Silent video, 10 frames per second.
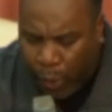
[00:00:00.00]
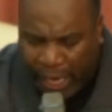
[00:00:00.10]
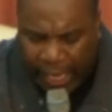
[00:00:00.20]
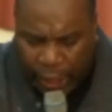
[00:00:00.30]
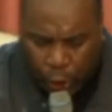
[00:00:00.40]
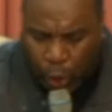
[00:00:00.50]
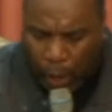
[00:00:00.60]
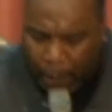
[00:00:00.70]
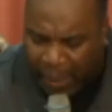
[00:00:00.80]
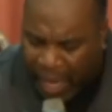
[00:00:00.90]
with an issue
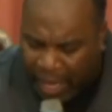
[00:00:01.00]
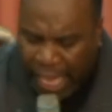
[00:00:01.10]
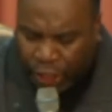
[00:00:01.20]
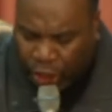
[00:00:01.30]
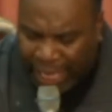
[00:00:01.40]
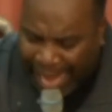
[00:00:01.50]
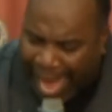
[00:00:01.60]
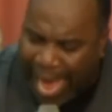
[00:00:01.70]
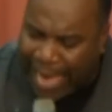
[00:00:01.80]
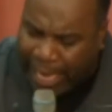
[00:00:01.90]
of blood, she
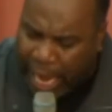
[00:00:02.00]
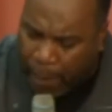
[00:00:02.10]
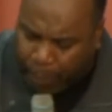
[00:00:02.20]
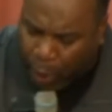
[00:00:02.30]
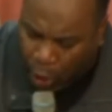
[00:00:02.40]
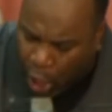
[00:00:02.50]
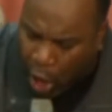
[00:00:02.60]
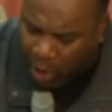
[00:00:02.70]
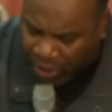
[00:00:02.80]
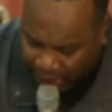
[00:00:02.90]
had a
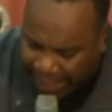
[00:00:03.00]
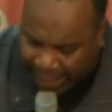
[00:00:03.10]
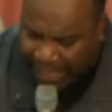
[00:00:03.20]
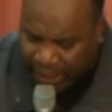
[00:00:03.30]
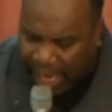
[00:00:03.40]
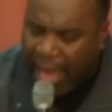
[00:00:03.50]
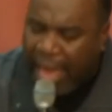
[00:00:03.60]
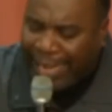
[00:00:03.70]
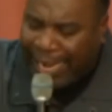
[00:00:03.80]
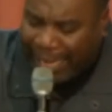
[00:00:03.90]
prolonged sickness
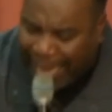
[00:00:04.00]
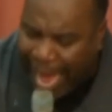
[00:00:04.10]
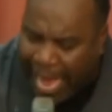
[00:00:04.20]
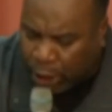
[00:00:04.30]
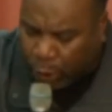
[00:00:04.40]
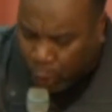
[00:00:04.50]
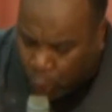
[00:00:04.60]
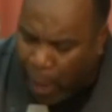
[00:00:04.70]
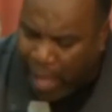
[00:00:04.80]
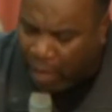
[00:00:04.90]
that lasts for
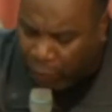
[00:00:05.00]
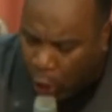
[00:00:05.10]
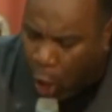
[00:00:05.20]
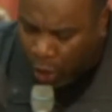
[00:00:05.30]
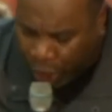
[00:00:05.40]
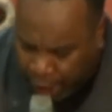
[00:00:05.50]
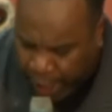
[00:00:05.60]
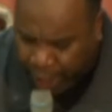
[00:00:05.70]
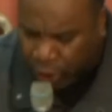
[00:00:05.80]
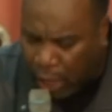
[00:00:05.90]
12 long
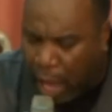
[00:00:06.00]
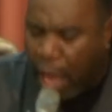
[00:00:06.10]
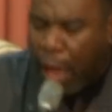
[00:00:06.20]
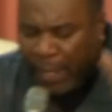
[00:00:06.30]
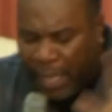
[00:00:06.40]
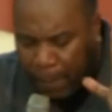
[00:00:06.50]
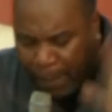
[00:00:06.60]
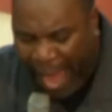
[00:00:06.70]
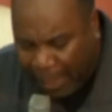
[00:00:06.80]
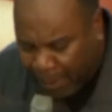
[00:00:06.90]
years, but the
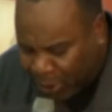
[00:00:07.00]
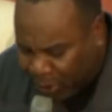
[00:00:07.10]
Bible